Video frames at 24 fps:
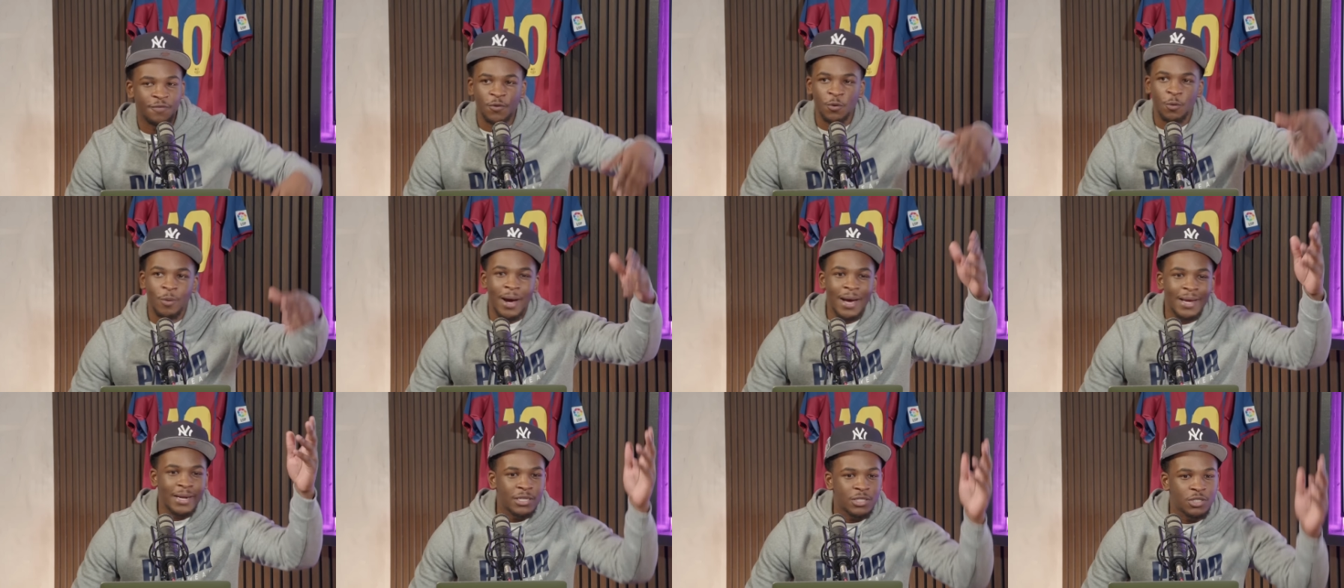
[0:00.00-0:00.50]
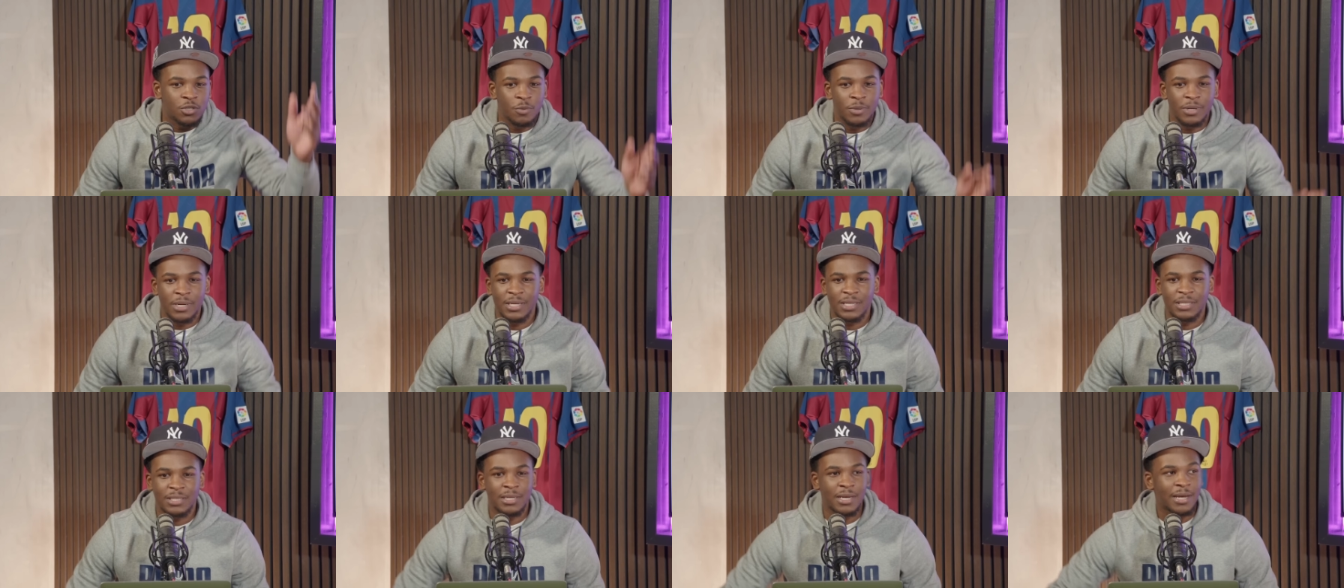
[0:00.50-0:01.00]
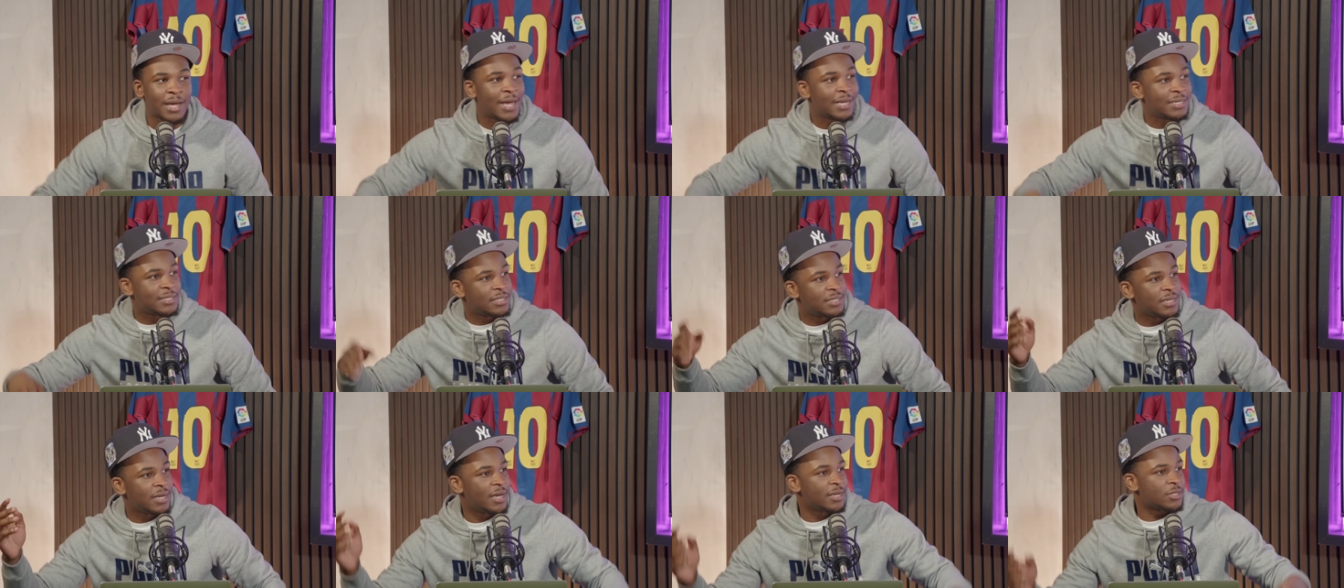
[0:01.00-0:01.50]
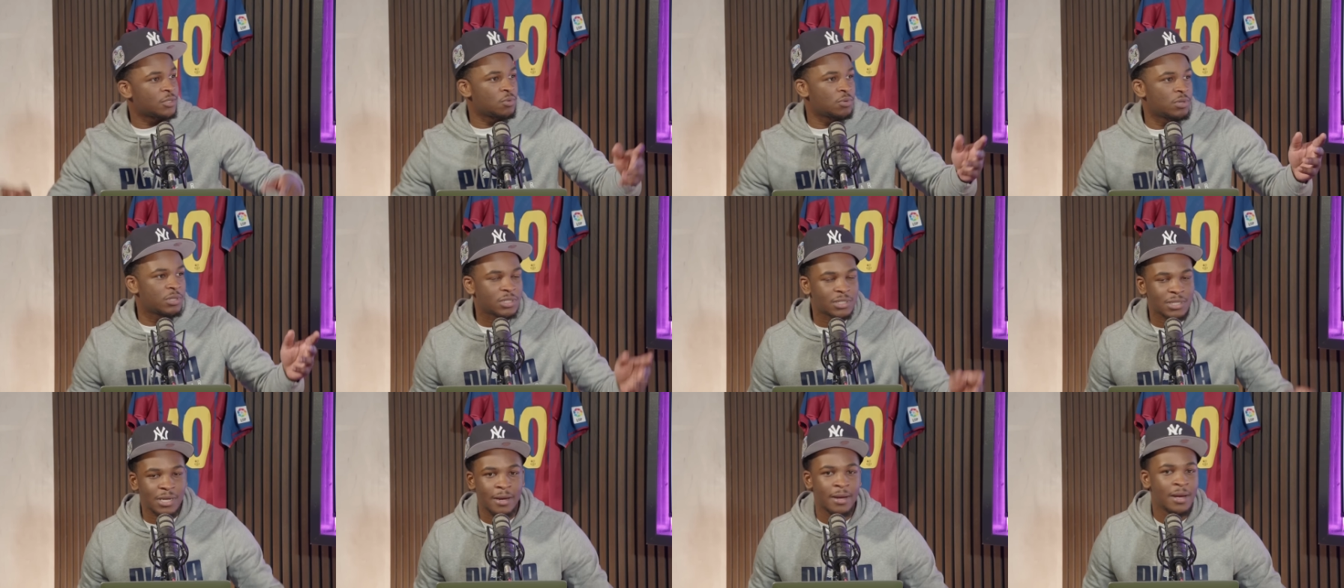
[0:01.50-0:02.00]
Fuad is doing his thing, SDS, all this
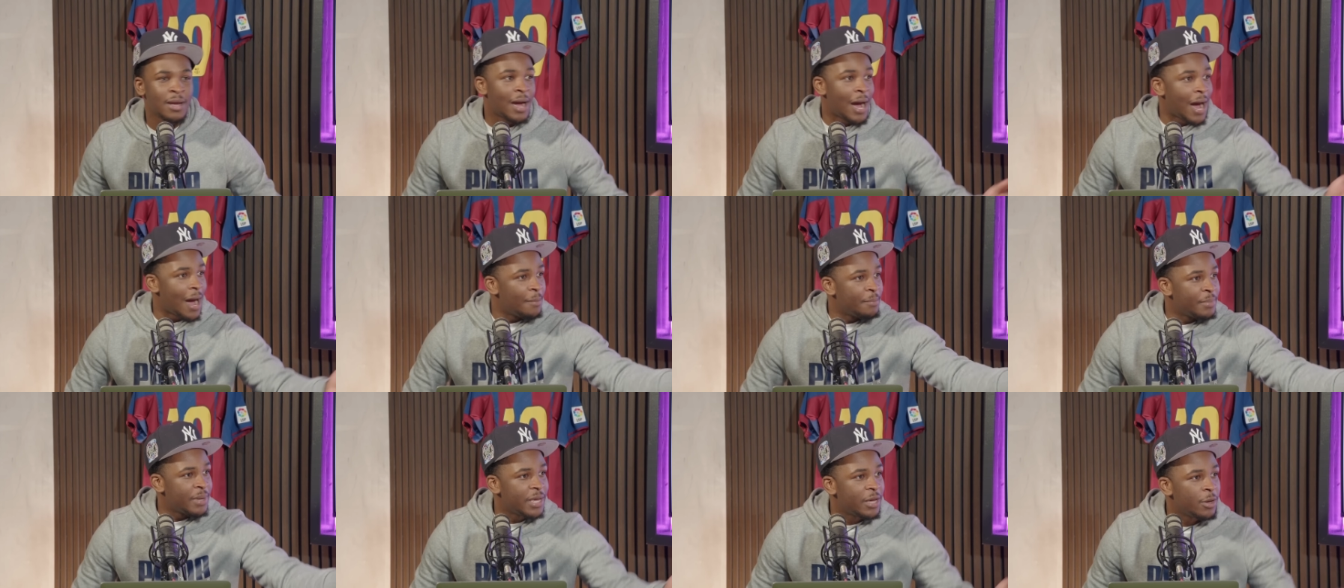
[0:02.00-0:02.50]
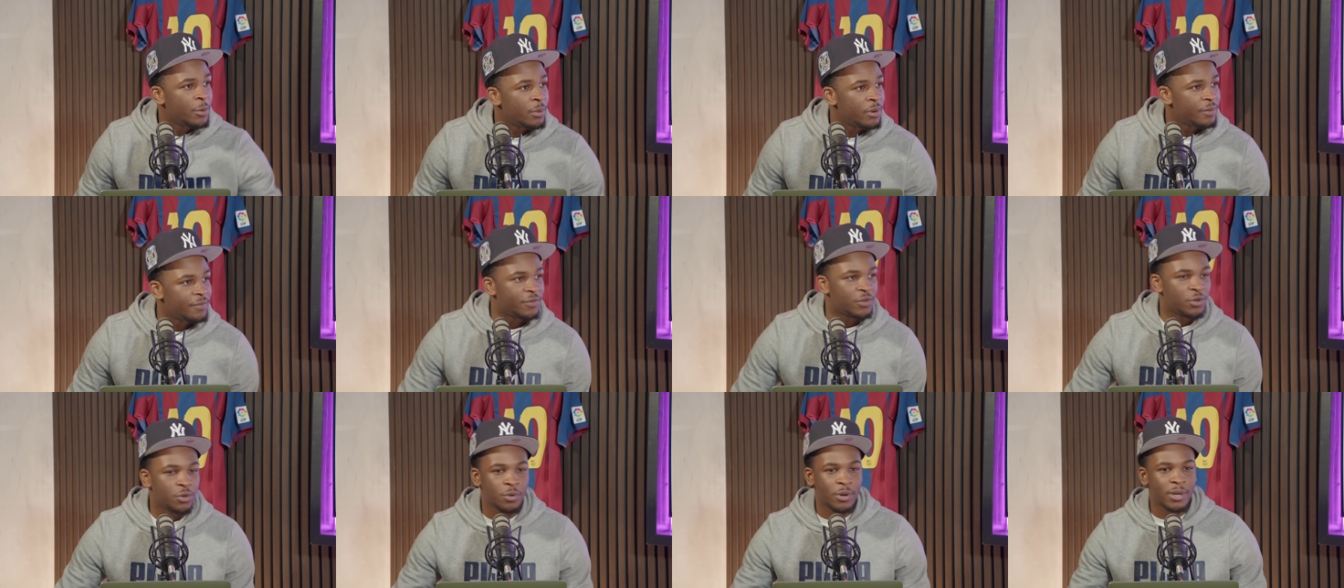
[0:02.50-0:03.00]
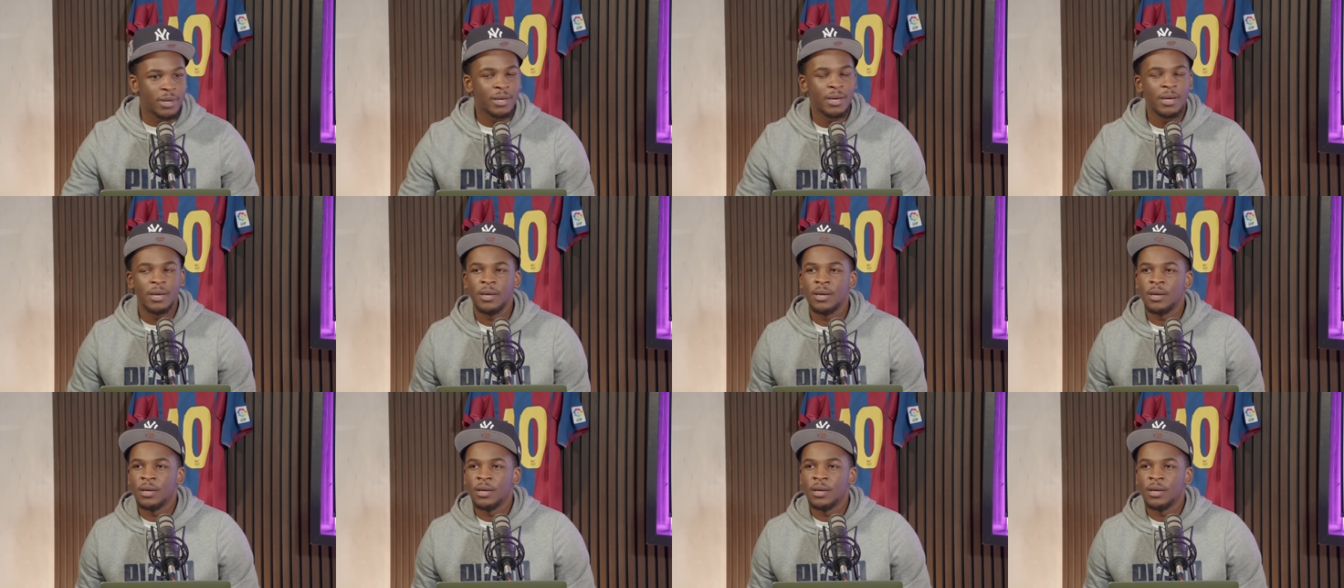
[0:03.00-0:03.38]
stuff. I'm here with you and mm.